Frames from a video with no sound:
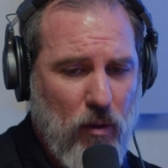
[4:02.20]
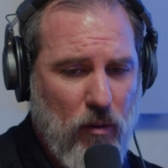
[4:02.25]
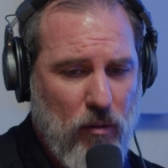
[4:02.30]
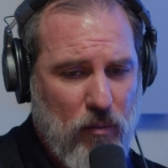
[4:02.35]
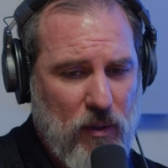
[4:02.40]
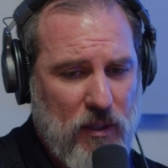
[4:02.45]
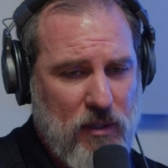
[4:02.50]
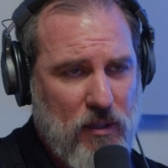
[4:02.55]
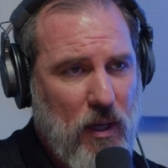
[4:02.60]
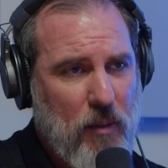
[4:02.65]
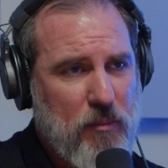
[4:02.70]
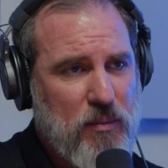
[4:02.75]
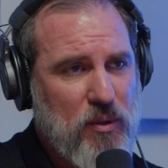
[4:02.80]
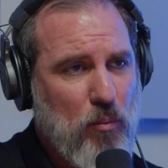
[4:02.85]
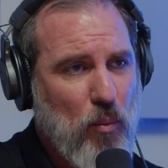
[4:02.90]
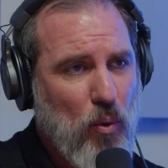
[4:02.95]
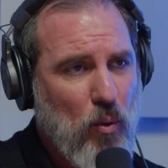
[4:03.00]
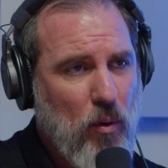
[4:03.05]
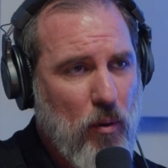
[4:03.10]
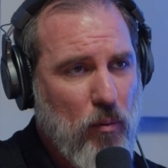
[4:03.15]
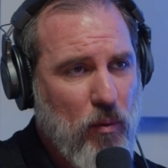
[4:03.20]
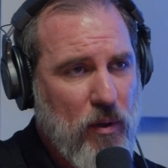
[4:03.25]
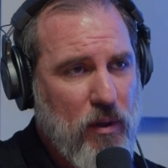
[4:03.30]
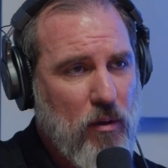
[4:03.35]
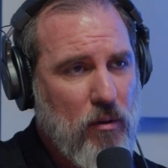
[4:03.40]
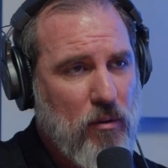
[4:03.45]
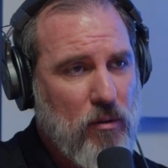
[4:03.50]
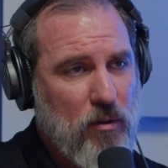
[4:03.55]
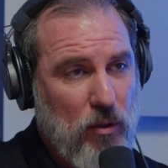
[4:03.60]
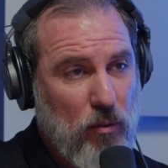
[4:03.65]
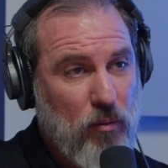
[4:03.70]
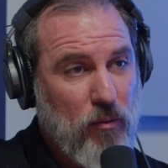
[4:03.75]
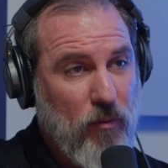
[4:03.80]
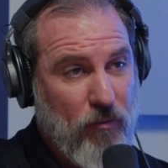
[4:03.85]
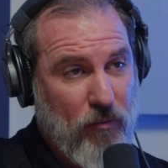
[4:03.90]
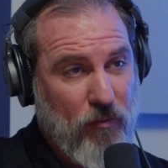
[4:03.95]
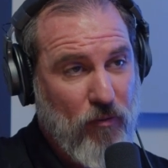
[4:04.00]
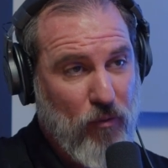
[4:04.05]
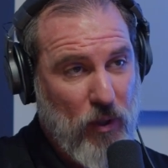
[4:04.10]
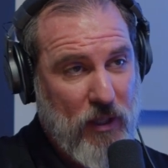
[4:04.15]
to 3 times more with your new
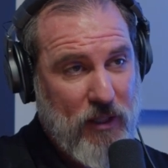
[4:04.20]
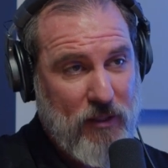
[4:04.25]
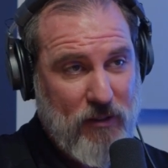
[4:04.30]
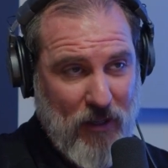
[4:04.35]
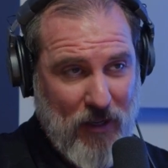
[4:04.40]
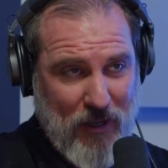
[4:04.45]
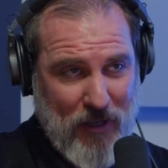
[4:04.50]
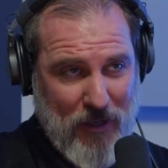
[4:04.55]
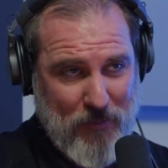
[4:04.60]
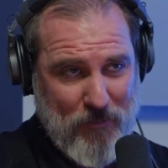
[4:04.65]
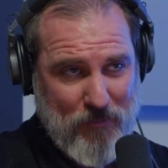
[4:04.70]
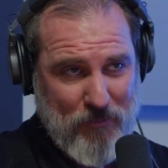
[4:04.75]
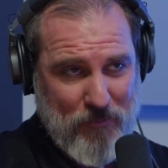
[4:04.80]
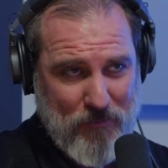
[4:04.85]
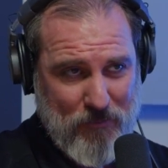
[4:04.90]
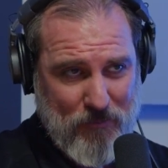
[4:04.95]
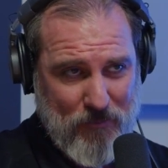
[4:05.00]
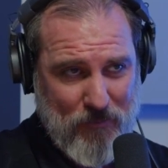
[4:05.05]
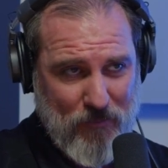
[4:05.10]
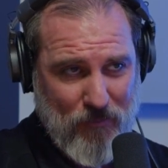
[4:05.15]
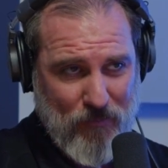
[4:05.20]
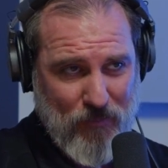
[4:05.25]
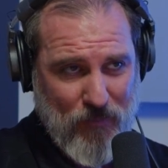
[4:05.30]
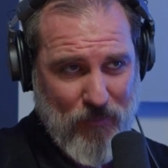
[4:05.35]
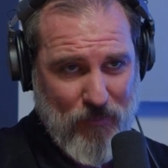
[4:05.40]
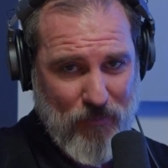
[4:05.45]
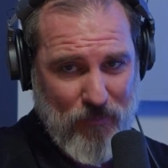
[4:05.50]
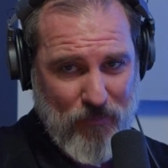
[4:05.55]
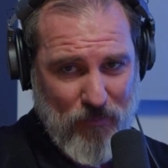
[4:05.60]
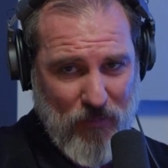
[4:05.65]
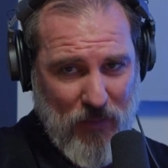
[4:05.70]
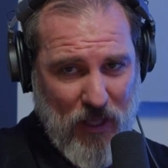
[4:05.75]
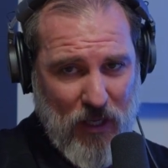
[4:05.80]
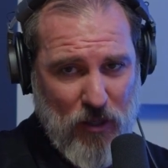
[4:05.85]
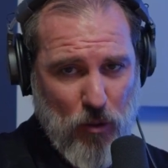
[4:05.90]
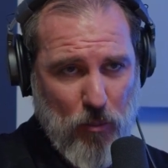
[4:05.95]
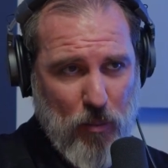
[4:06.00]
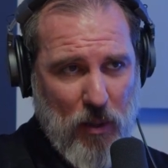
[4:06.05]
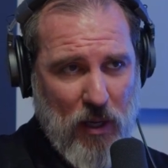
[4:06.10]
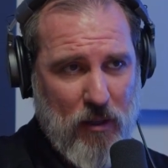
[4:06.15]
free time than
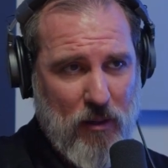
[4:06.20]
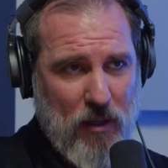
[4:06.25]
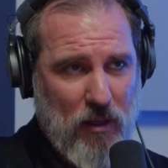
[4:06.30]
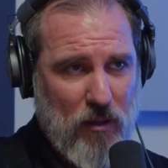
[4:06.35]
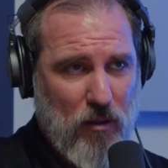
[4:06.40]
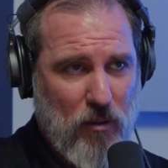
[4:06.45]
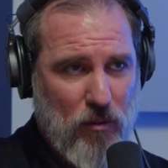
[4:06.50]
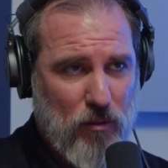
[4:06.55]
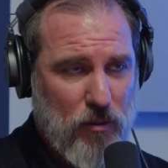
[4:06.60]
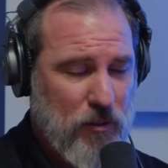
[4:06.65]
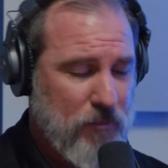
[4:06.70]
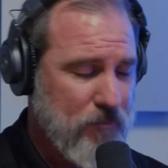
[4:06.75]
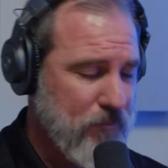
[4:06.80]
you're paying that coach.